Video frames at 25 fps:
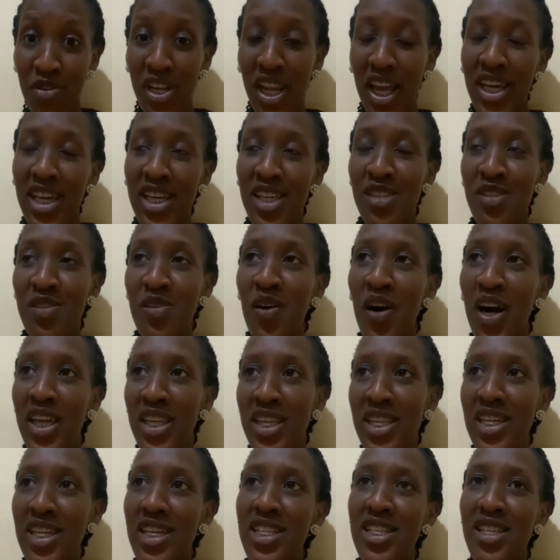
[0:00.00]
like it's so
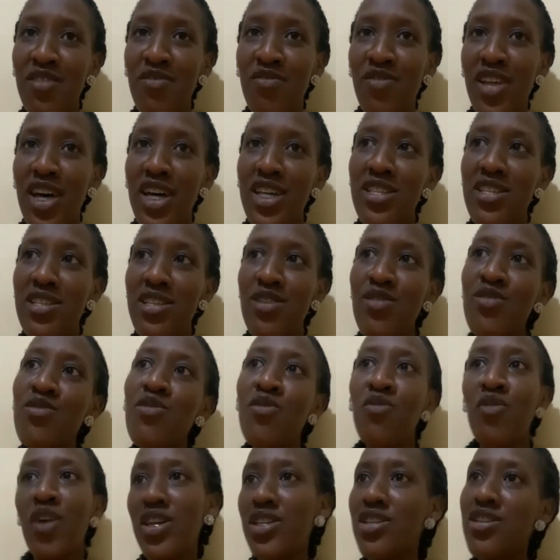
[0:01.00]
addictive that you
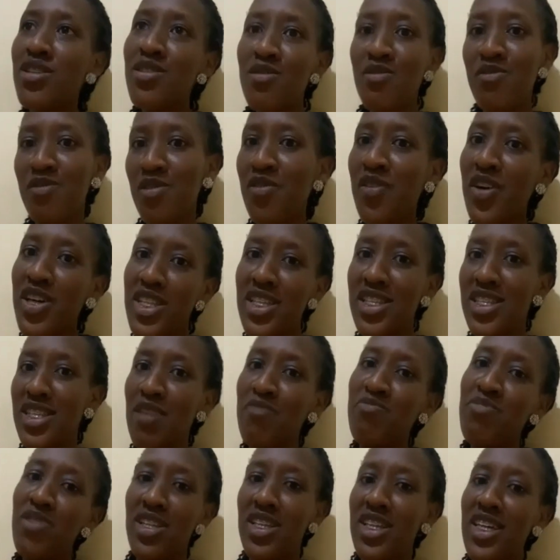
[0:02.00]
want to know what is
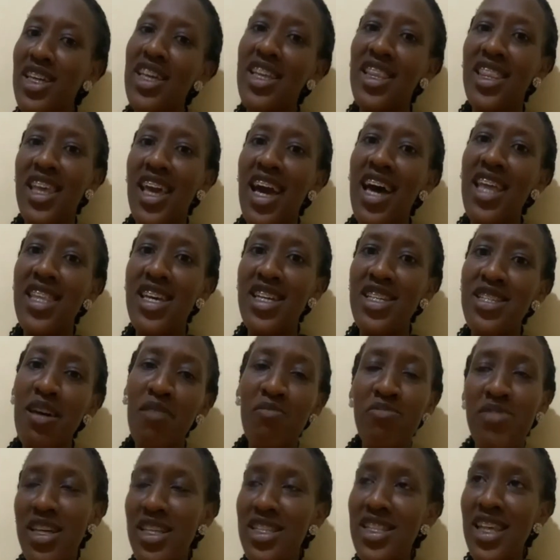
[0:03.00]
happening in the other
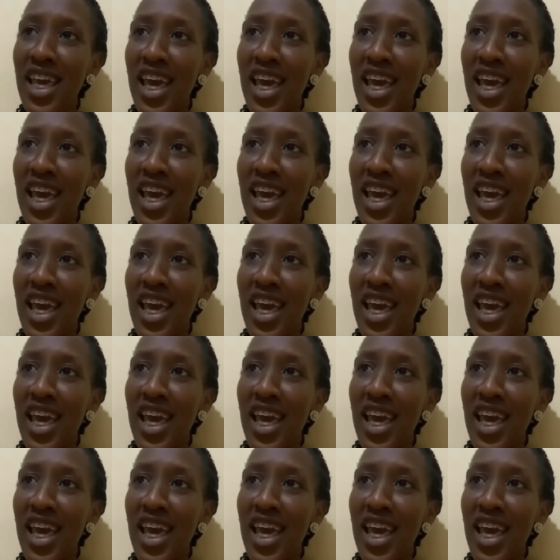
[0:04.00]
chapters.